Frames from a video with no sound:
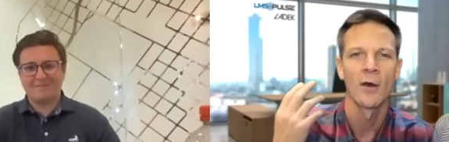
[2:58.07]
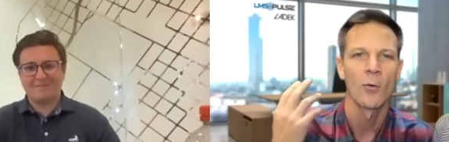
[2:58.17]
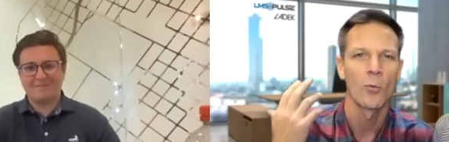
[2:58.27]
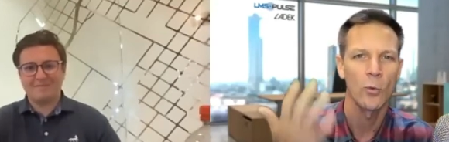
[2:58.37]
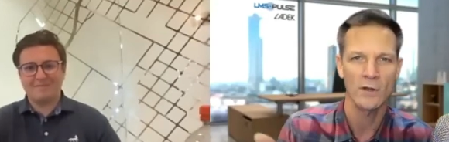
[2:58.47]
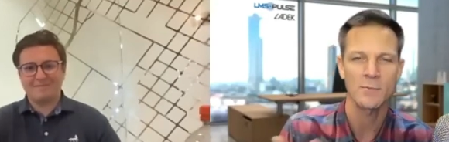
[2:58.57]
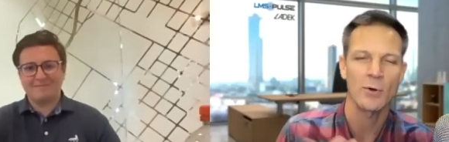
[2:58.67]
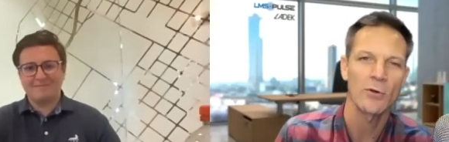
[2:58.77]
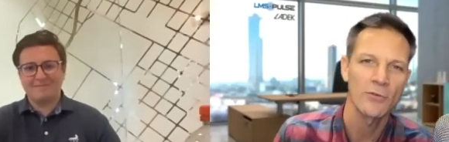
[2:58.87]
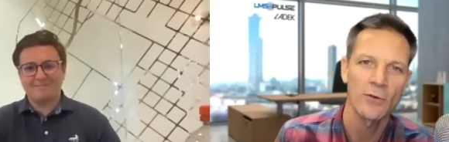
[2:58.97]
Speaker 1: What does
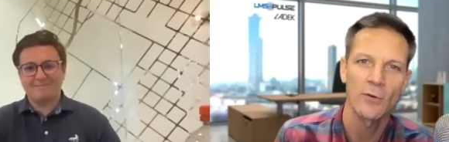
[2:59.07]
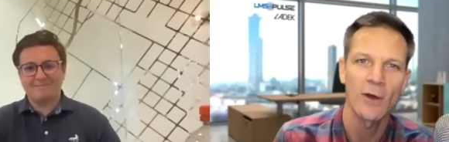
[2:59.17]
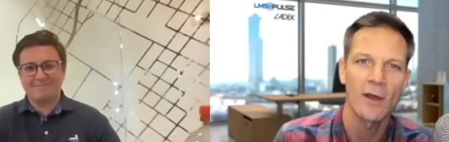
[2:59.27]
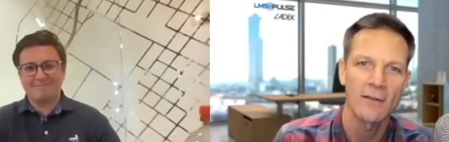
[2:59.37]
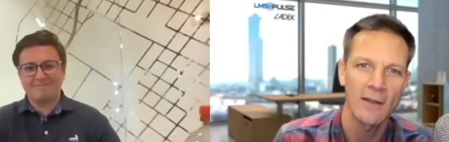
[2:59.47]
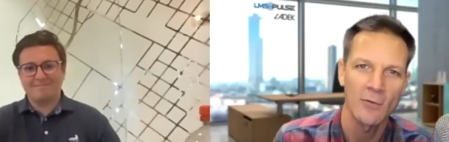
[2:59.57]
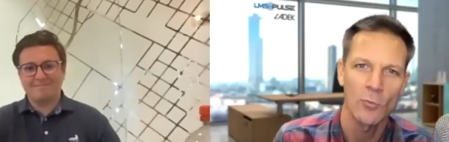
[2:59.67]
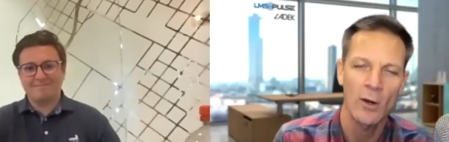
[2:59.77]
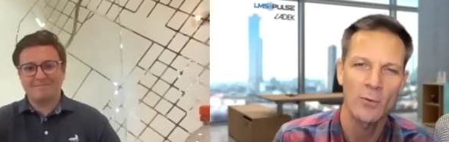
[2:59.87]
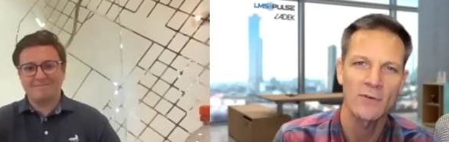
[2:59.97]
Pearl do and, and why
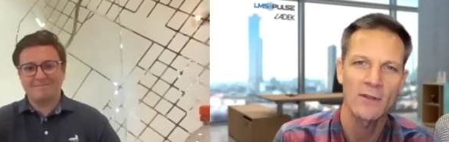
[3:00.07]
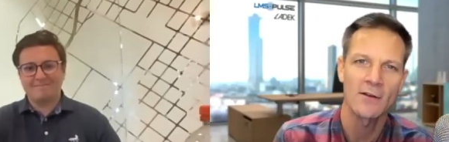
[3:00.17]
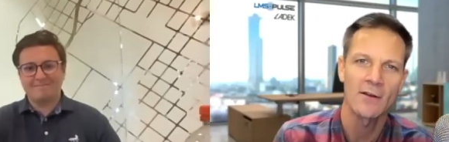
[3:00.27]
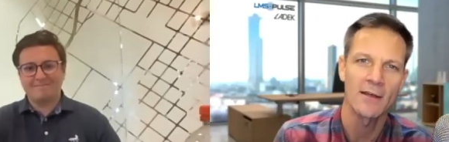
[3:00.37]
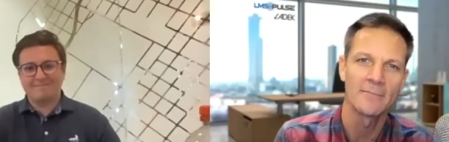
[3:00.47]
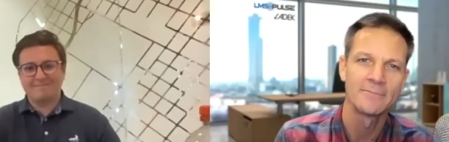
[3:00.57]
are we sitting here today?